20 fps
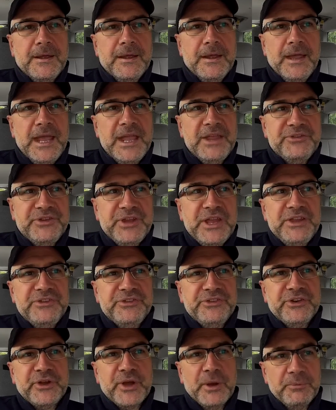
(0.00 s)
It's easy
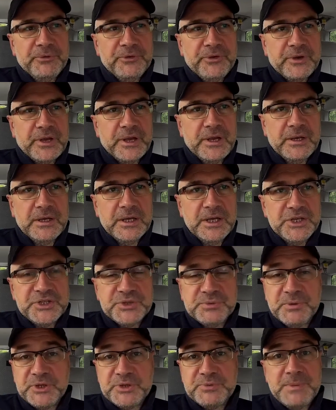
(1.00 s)
to come to a conclusion
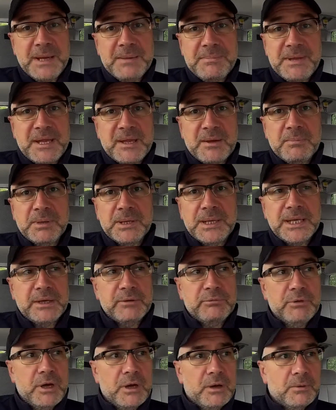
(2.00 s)
which may be completely
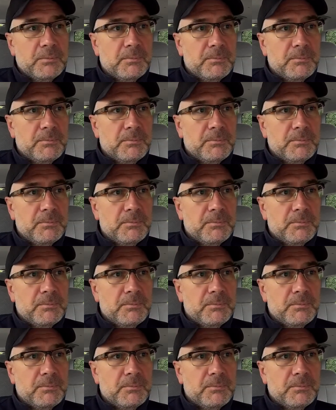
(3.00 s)
wrong.